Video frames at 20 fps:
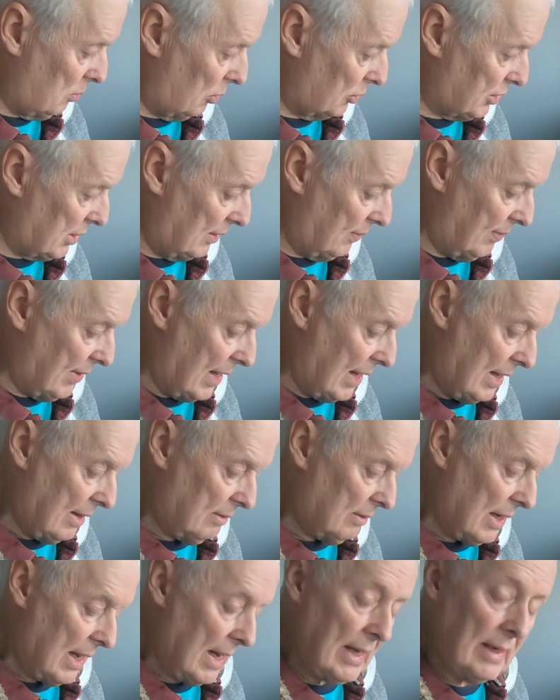what's in
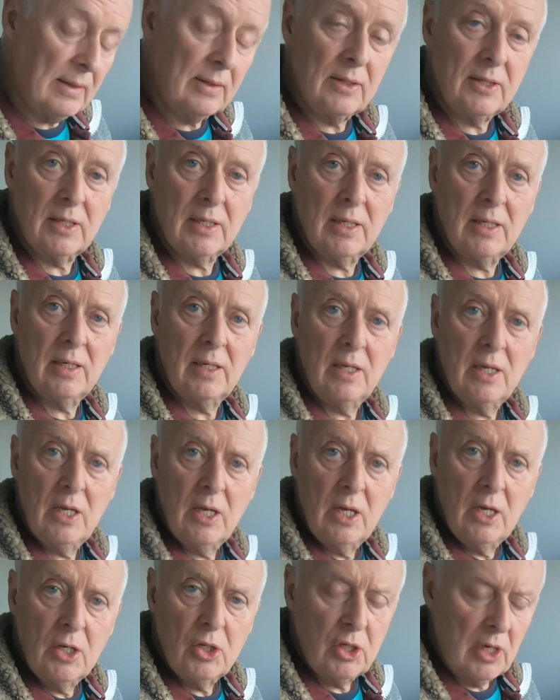there, and
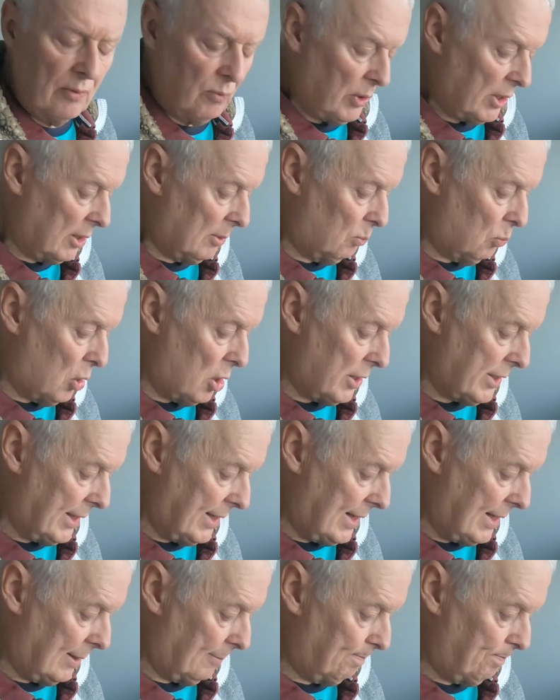see if we can work it
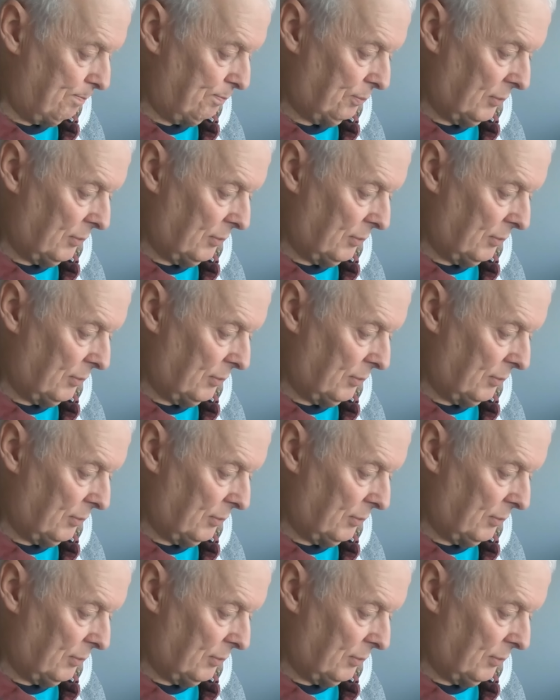out.